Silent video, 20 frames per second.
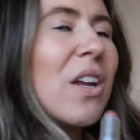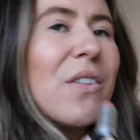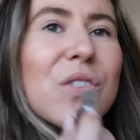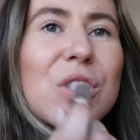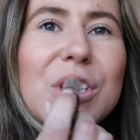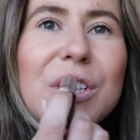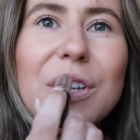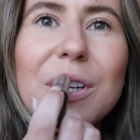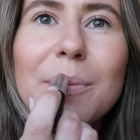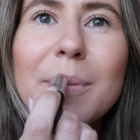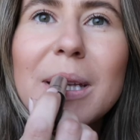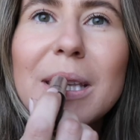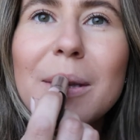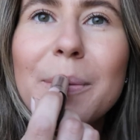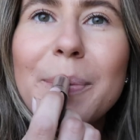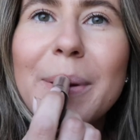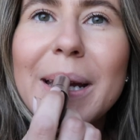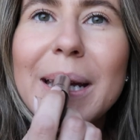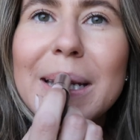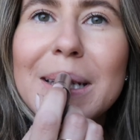Just gonna meet the
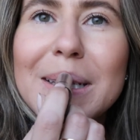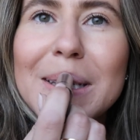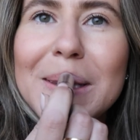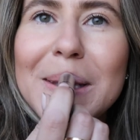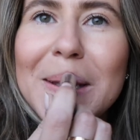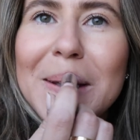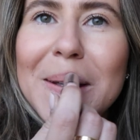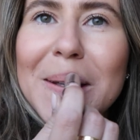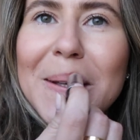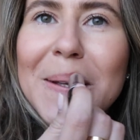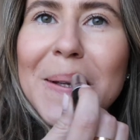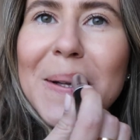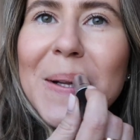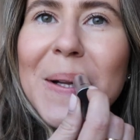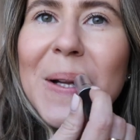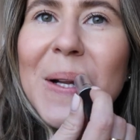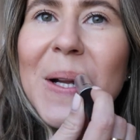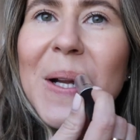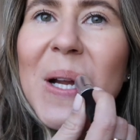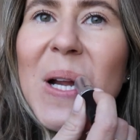painter there
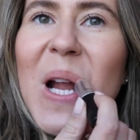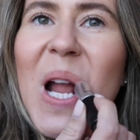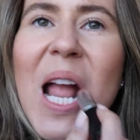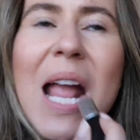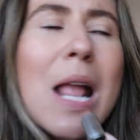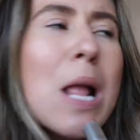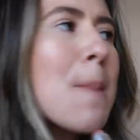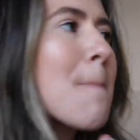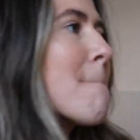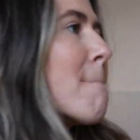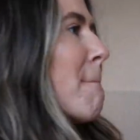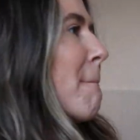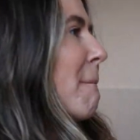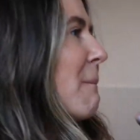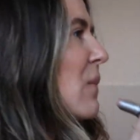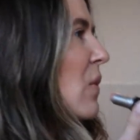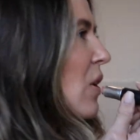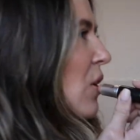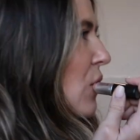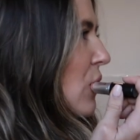
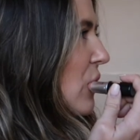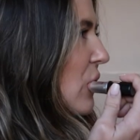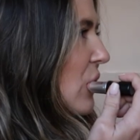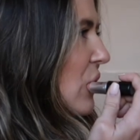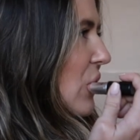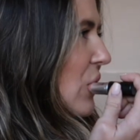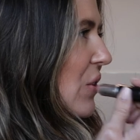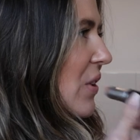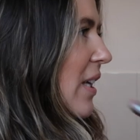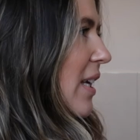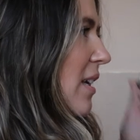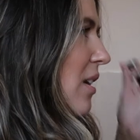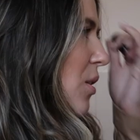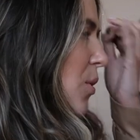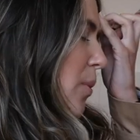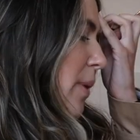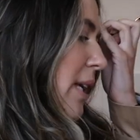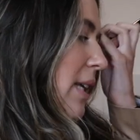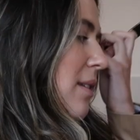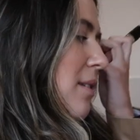for like a
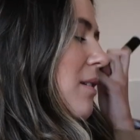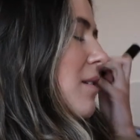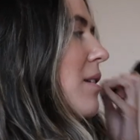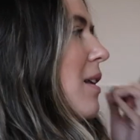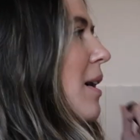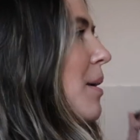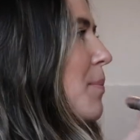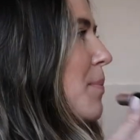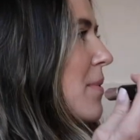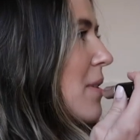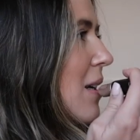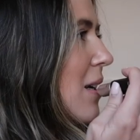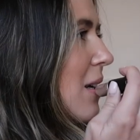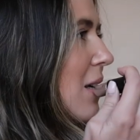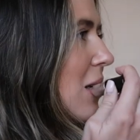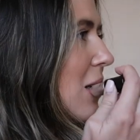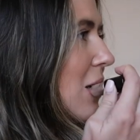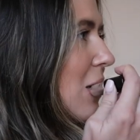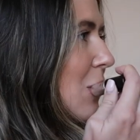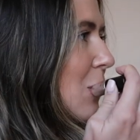quick little
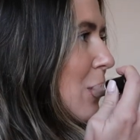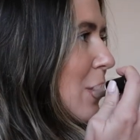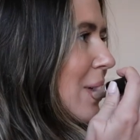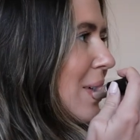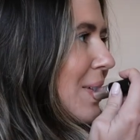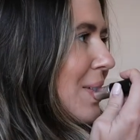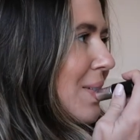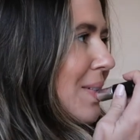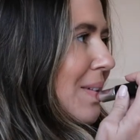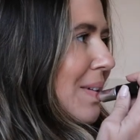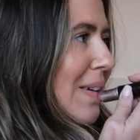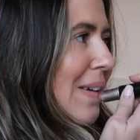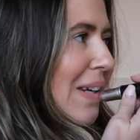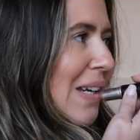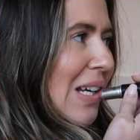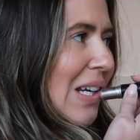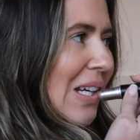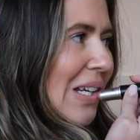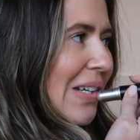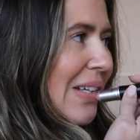update and a
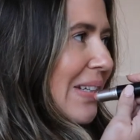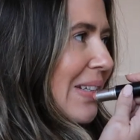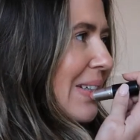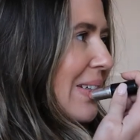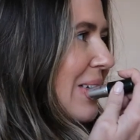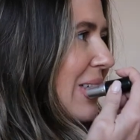meeting